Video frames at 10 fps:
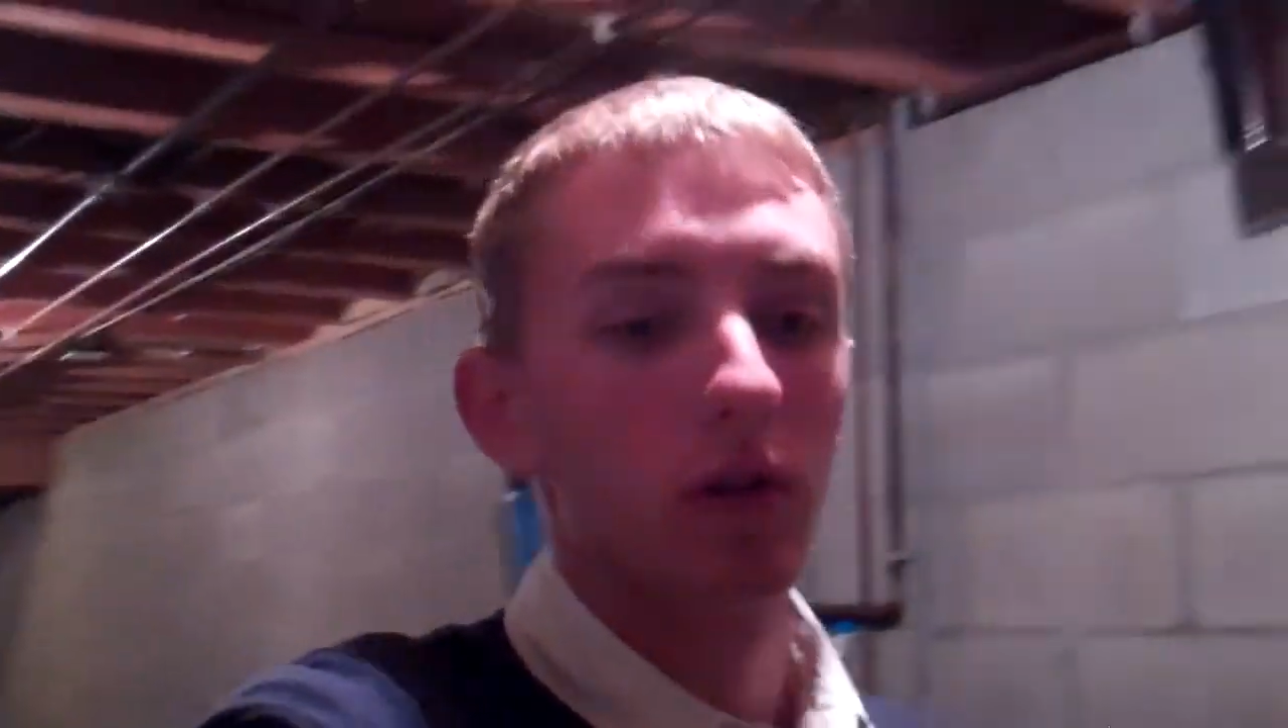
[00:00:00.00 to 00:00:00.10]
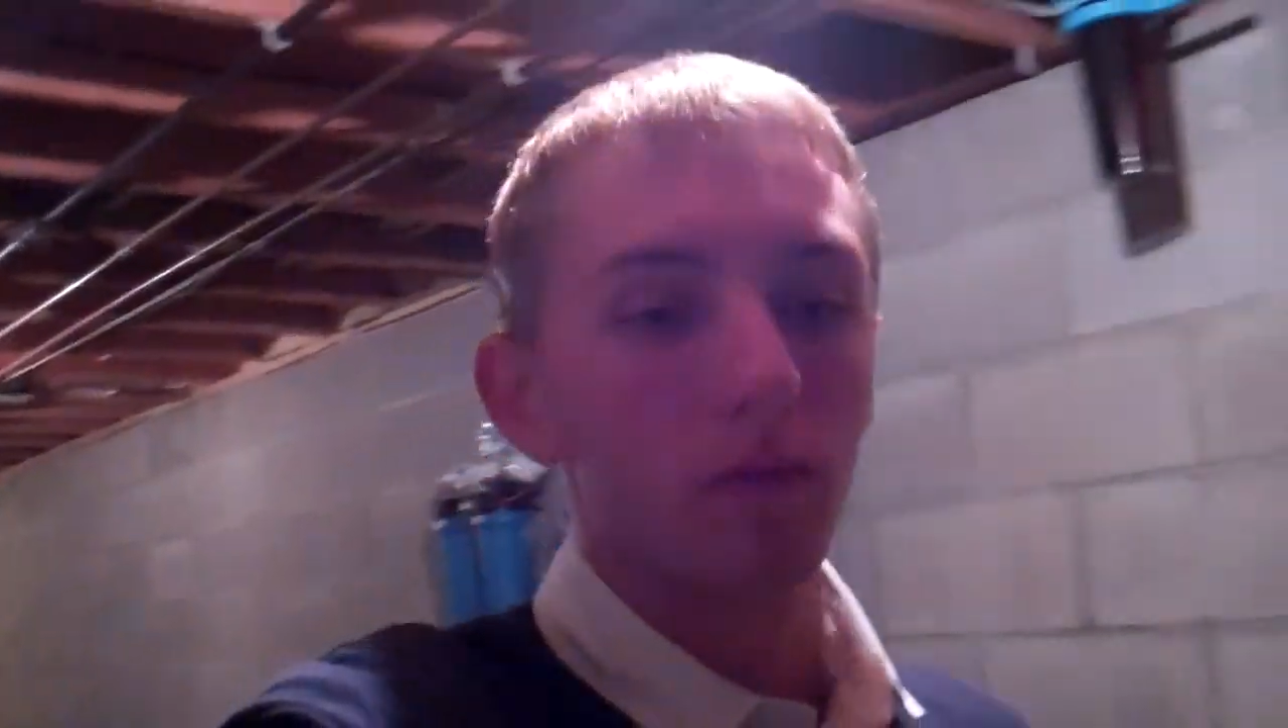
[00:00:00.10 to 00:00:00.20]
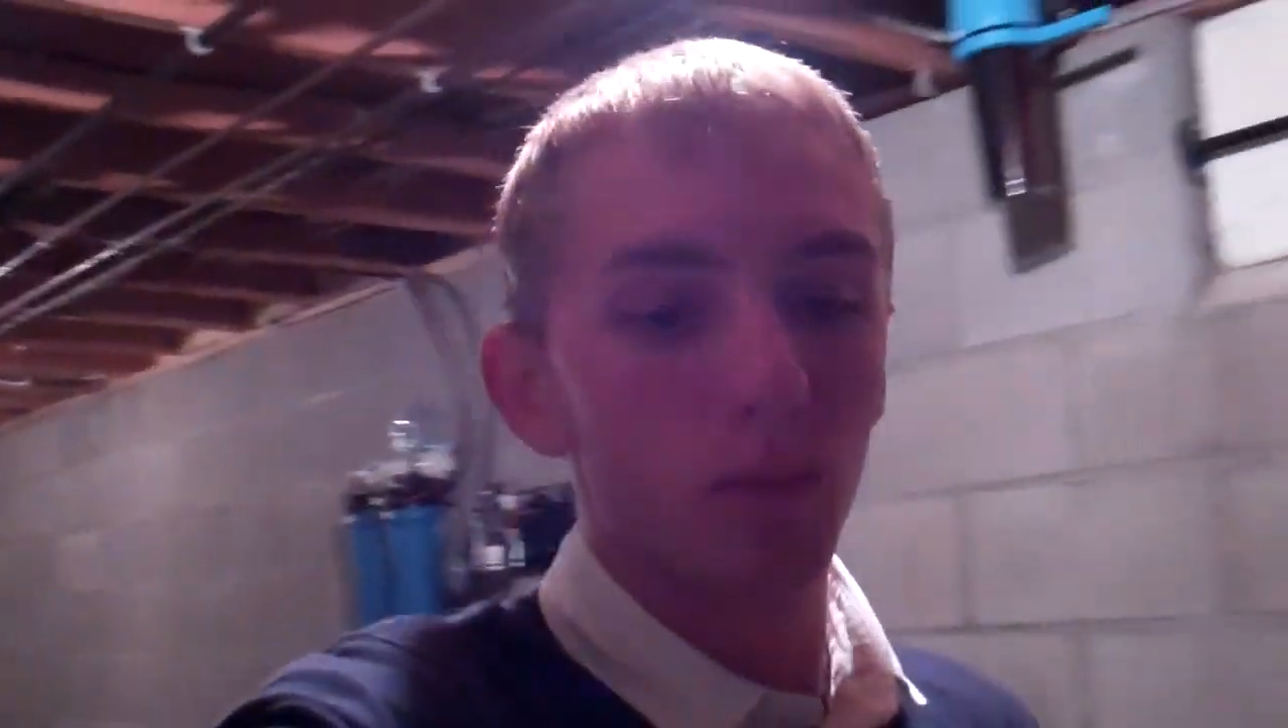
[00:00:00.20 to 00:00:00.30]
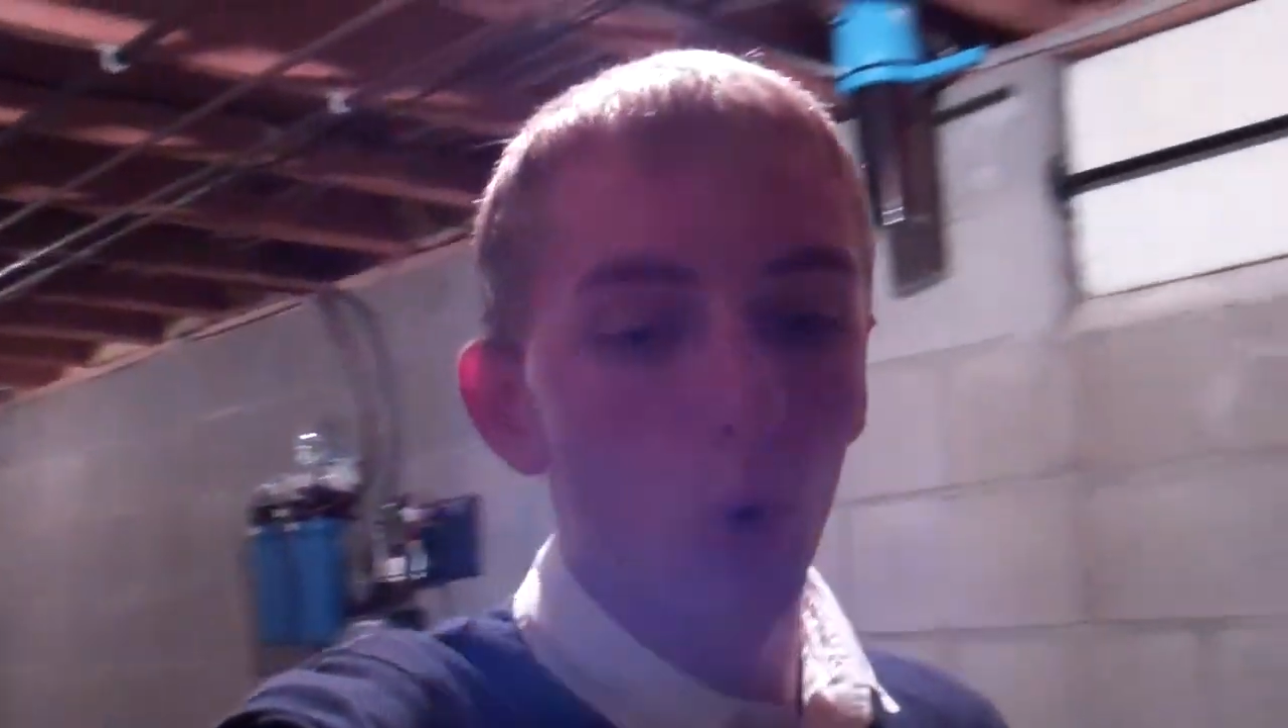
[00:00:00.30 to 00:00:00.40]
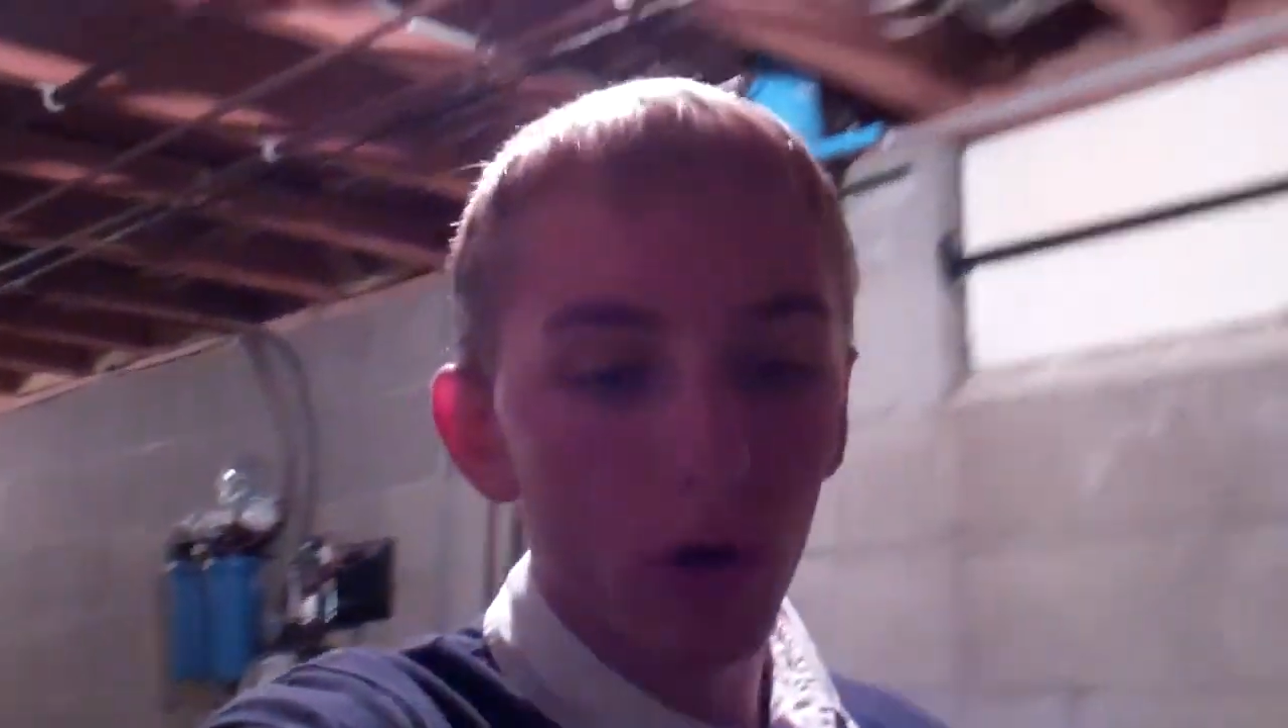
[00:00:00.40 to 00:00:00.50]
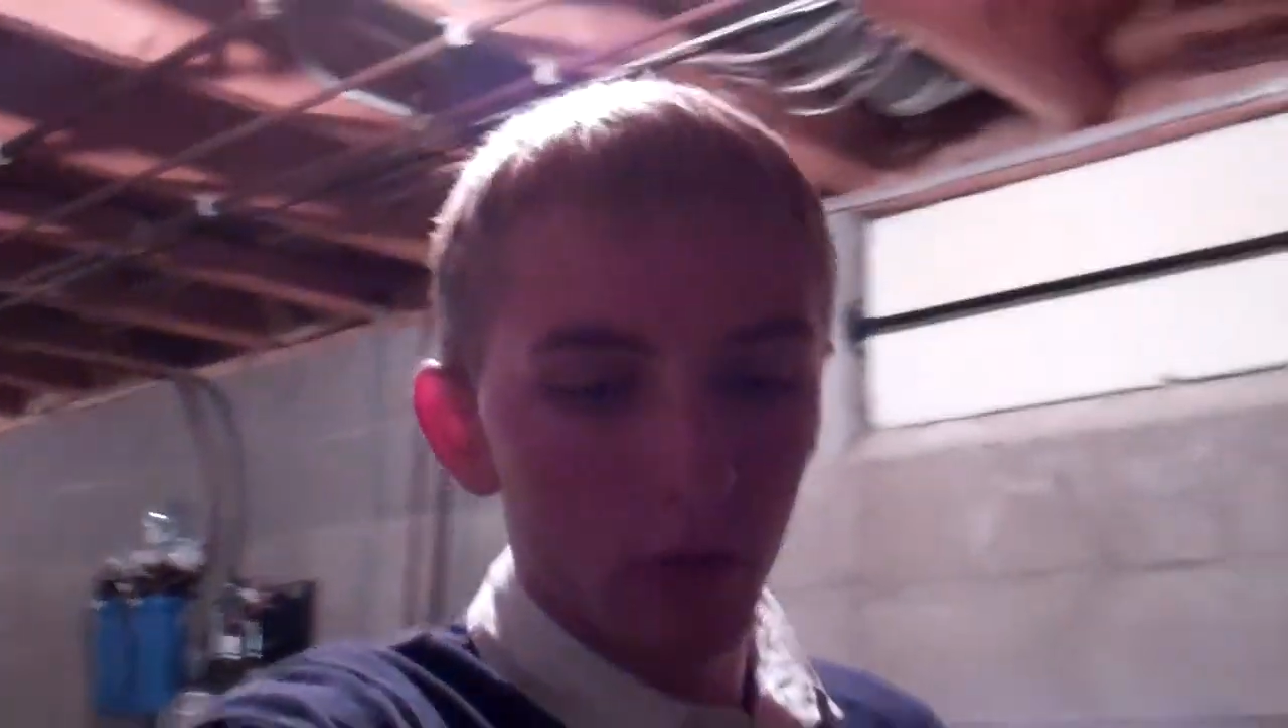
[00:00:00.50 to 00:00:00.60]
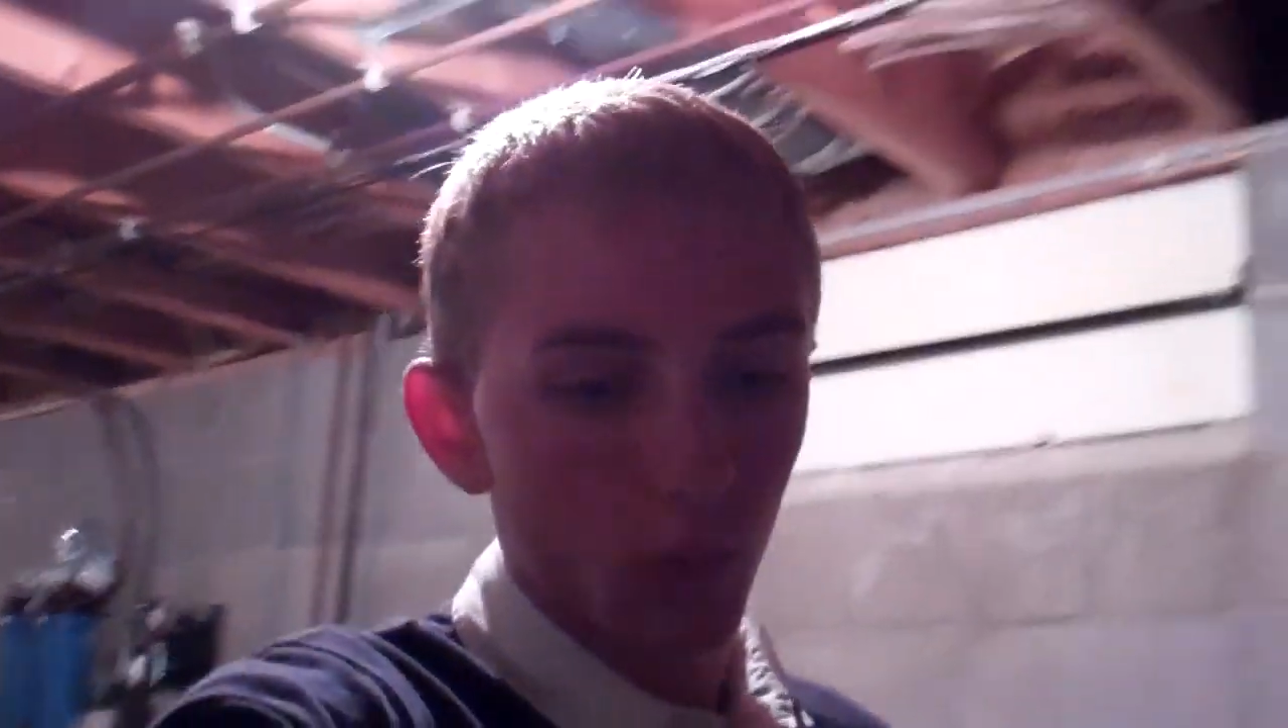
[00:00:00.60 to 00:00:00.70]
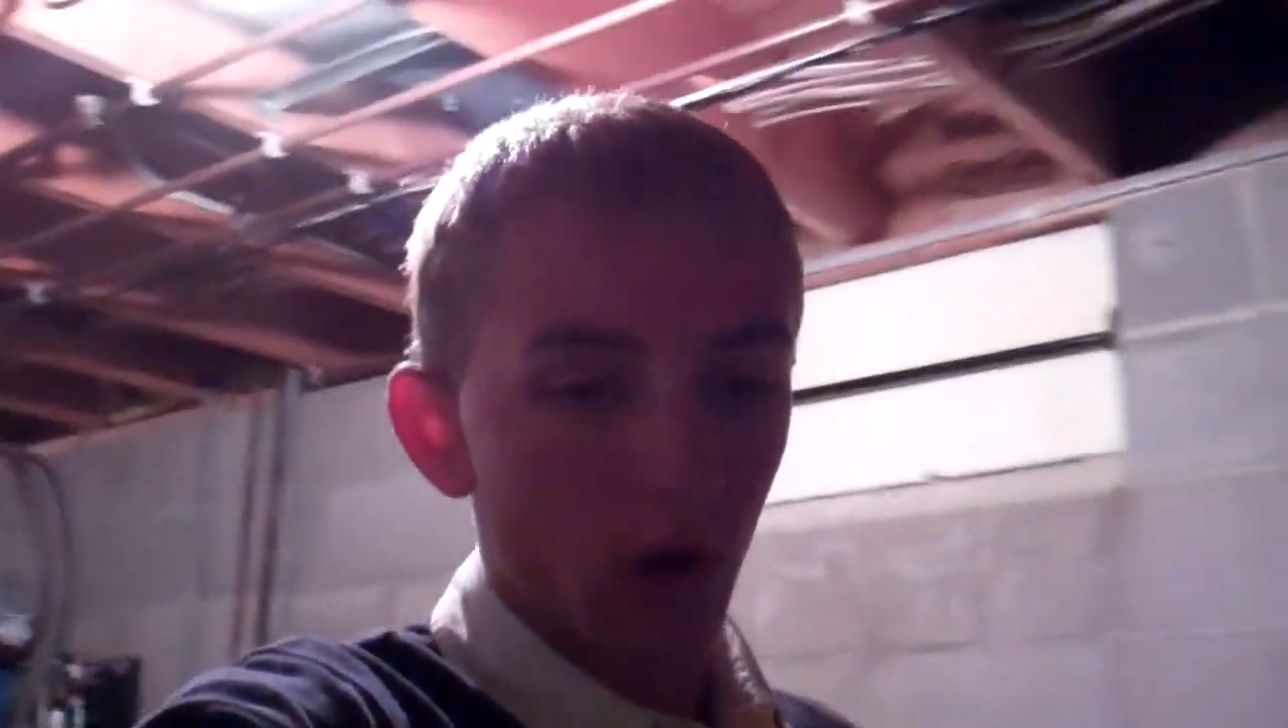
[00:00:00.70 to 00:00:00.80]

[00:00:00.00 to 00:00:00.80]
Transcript: and more than